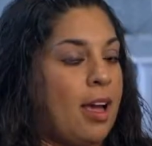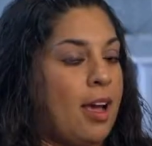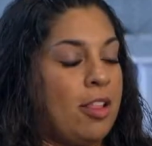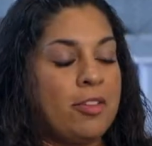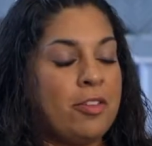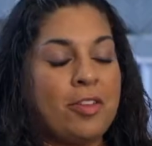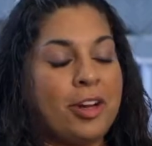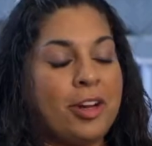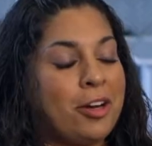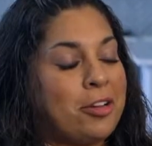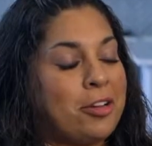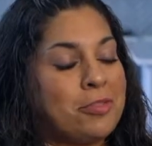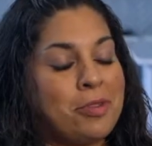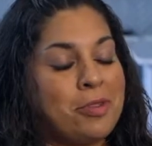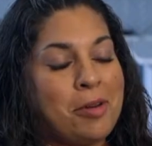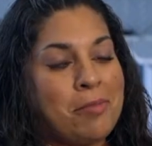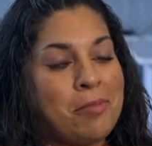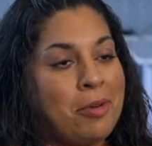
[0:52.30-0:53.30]
All of our girls
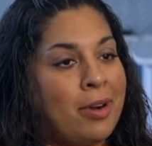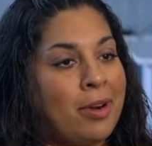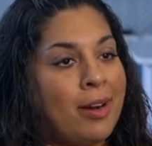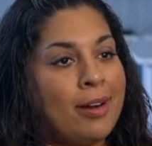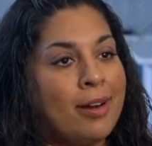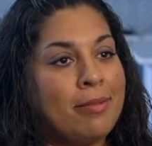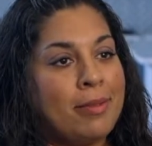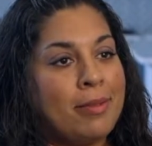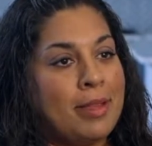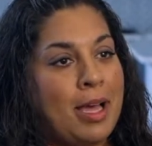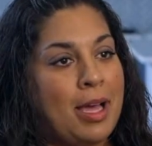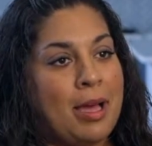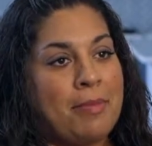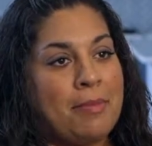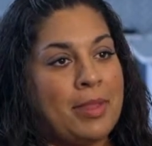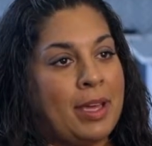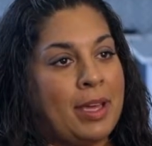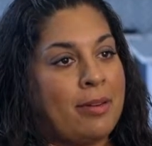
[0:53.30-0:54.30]
were on board.
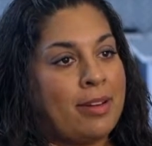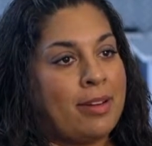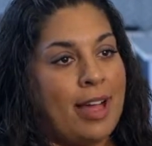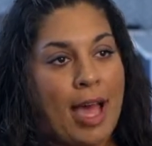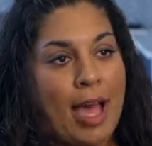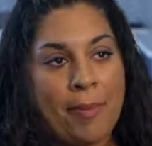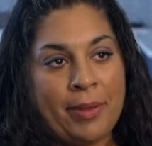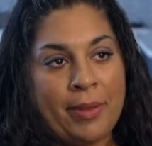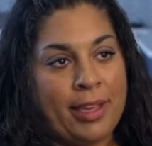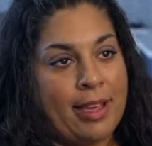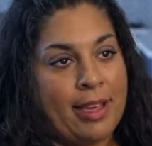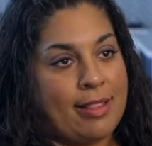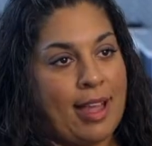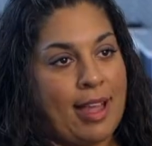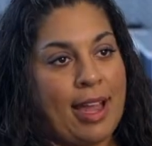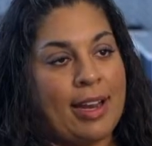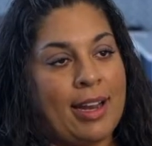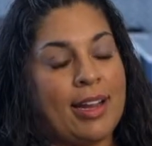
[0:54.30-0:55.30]
They were happily
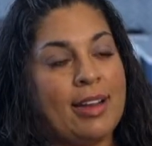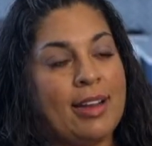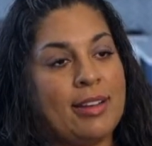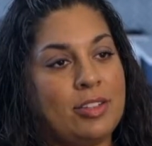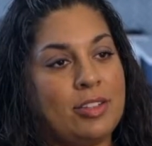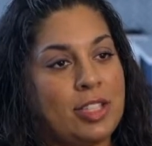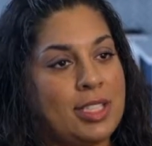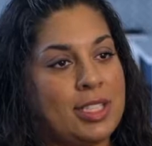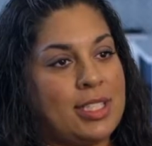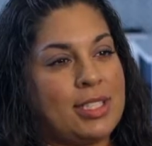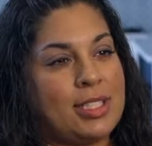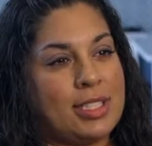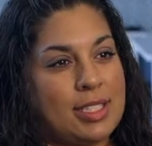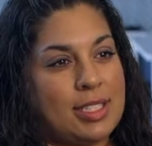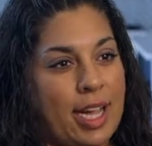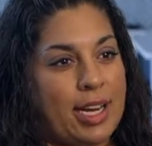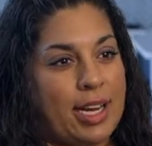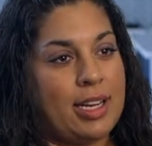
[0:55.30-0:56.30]
excited, just as
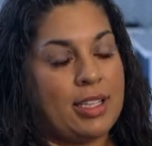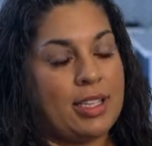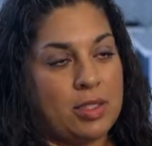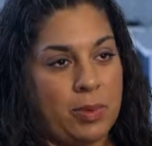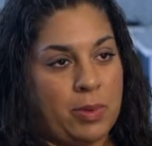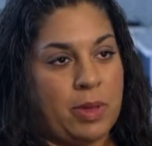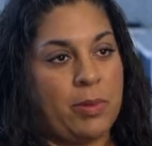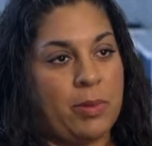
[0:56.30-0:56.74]
excited as we